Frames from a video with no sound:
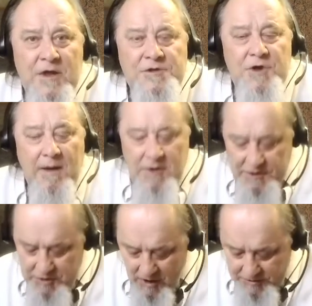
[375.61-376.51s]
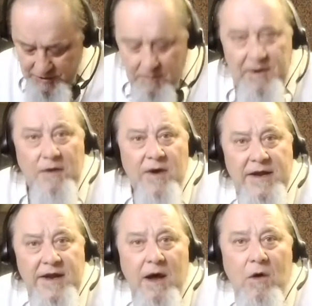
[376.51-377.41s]
So I'm going to talk to you about
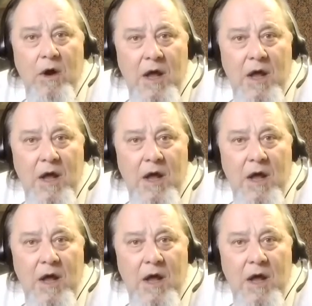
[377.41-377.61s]
right now,